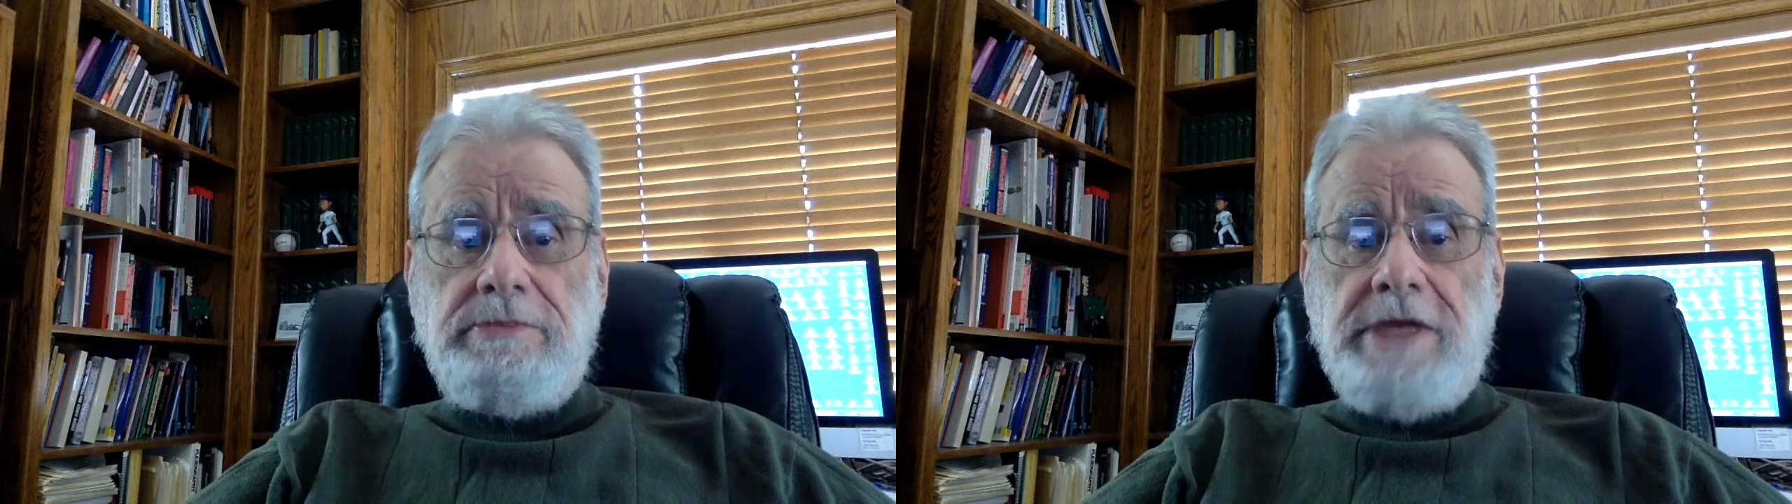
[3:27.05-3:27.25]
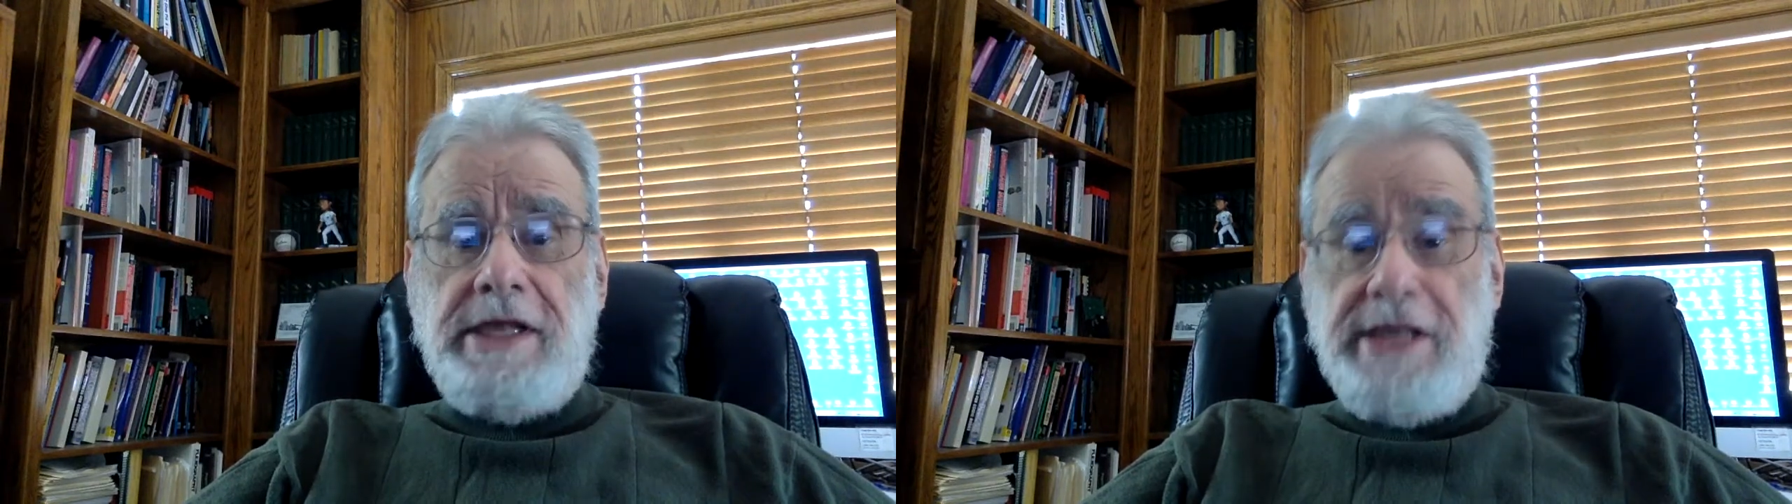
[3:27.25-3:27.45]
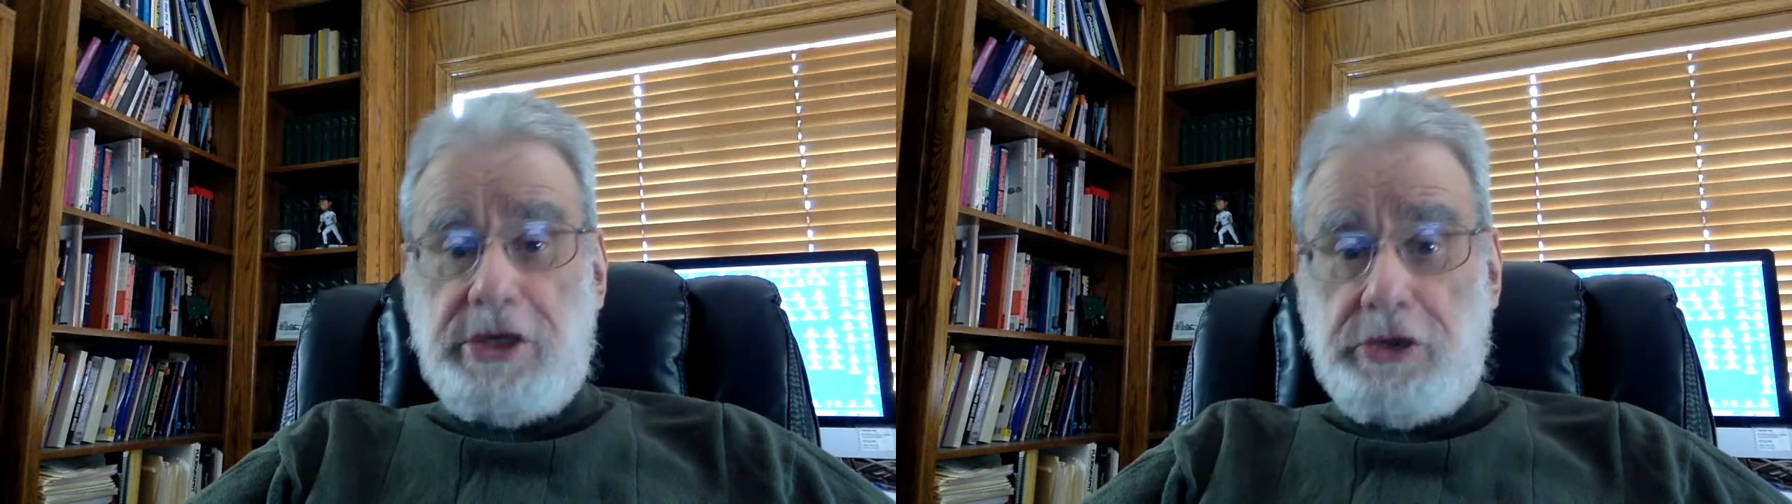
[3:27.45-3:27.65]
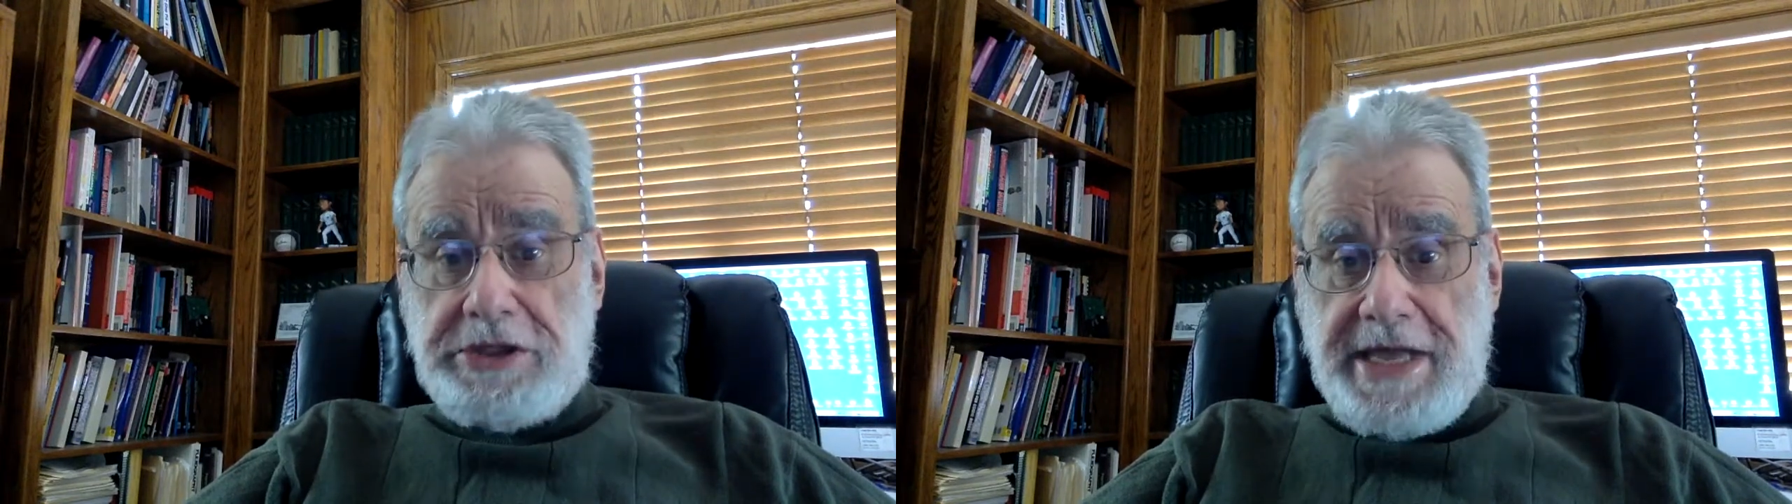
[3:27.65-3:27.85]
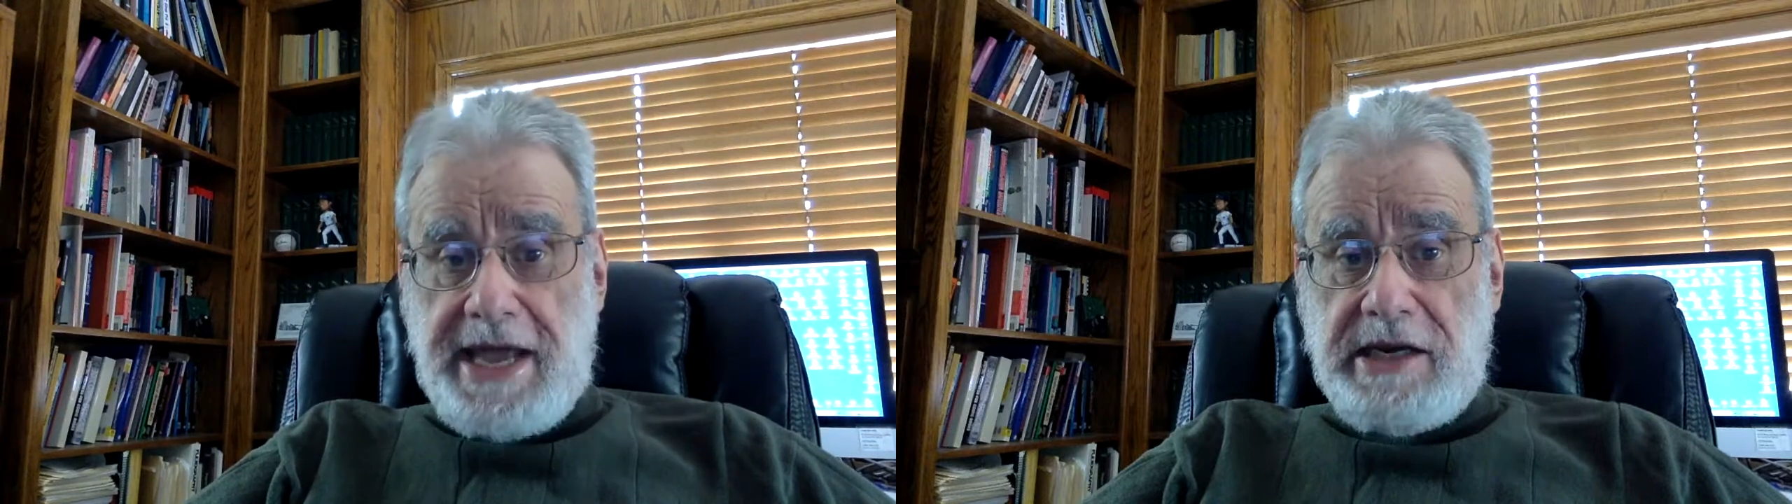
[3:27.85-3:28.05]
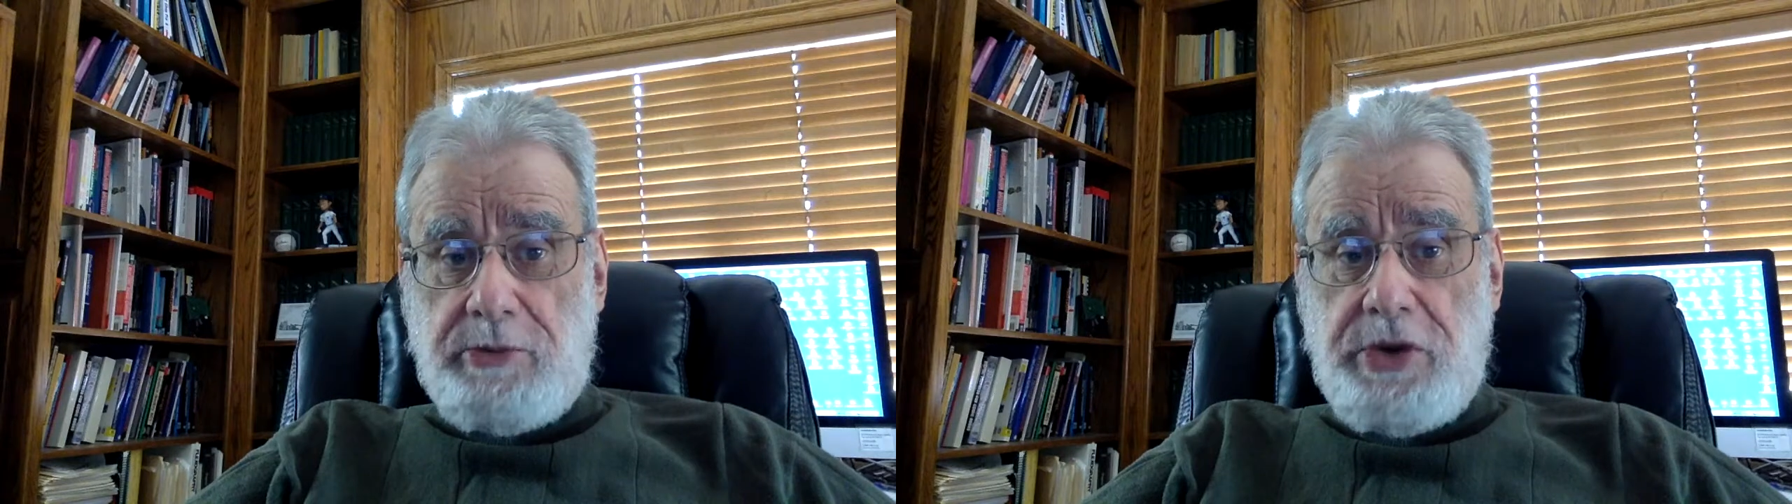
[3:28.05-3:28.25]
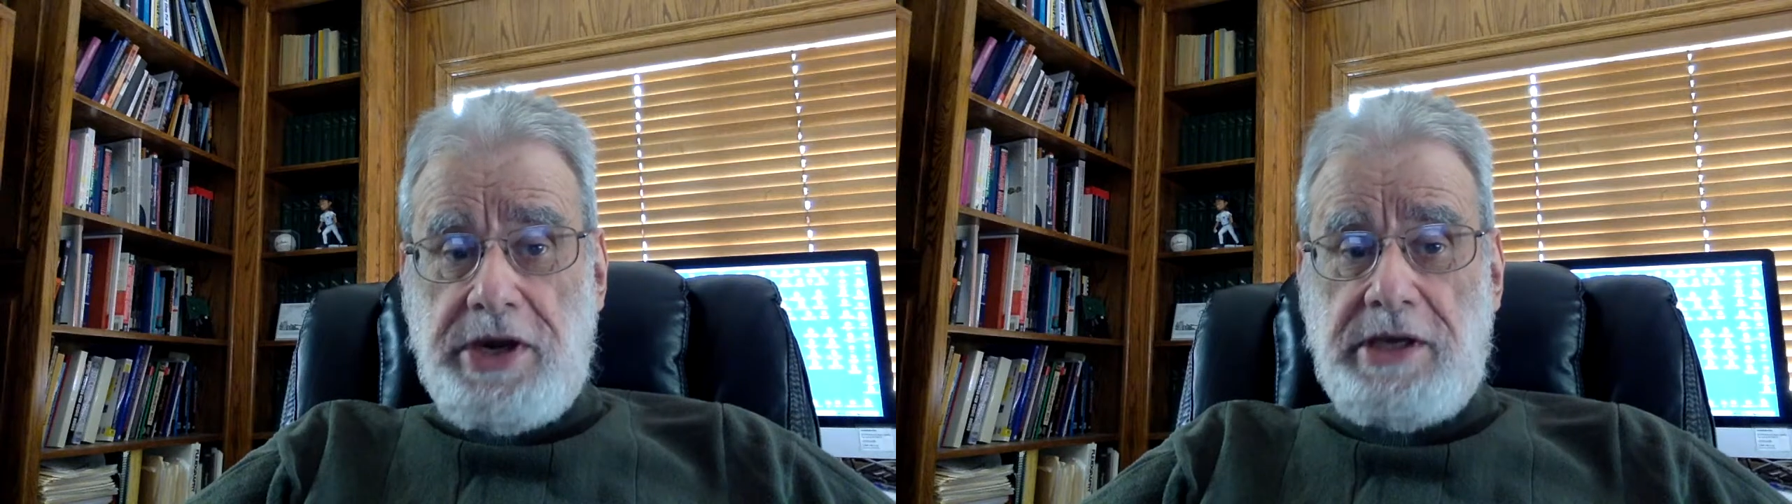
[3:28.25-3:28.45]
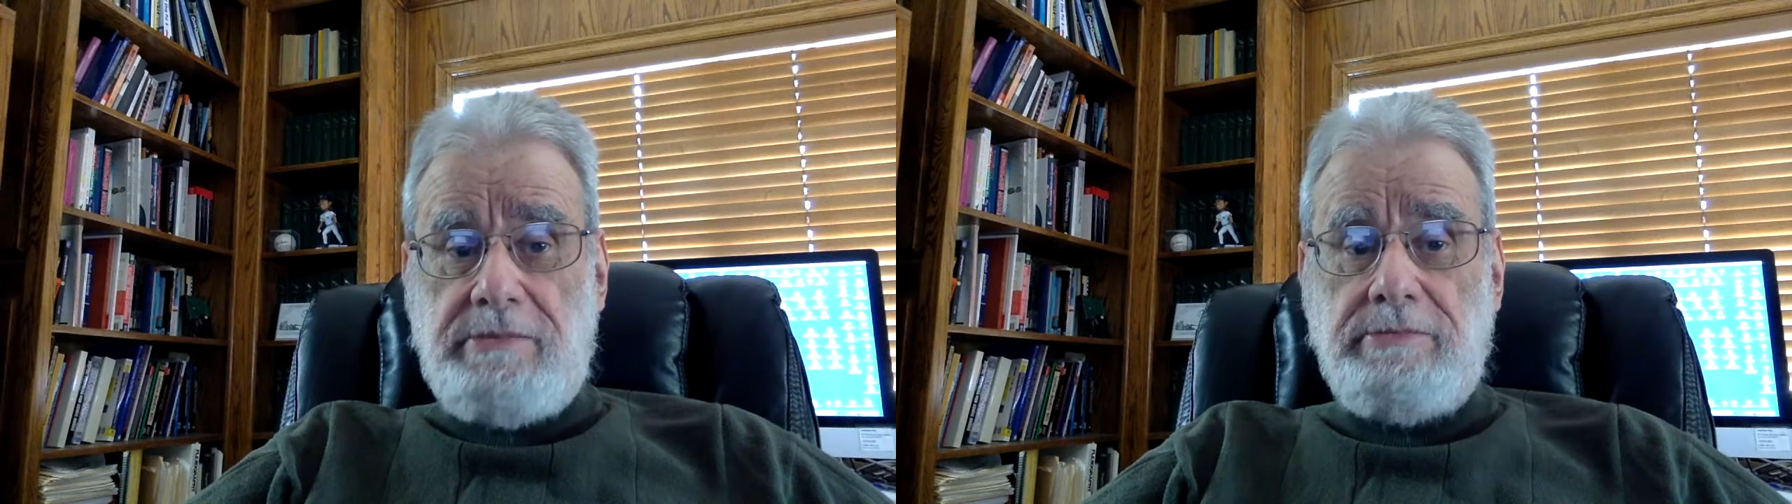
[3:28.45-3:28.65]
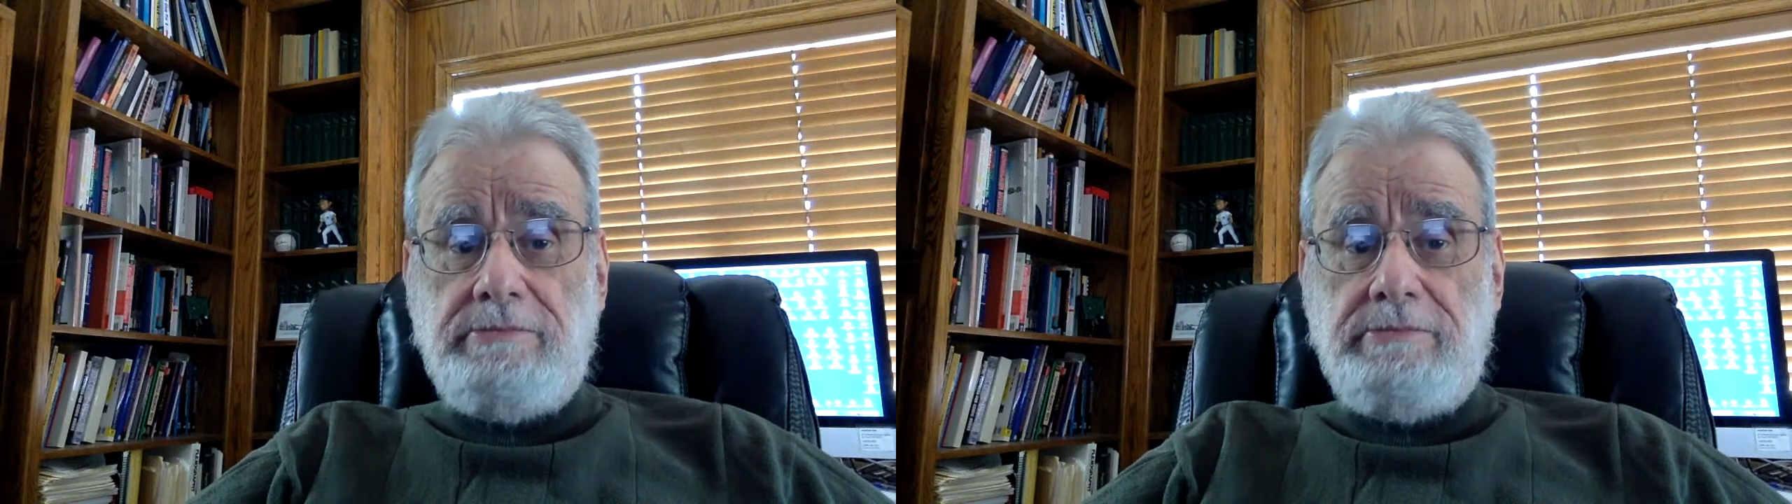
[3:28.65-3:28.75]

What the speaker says: electrostatic printing,